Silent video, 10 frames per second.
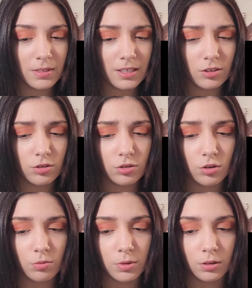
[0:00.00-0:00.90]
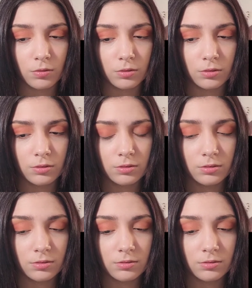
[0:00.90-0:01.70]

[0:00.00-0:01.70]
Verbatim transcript: Hanbin is so beautiful.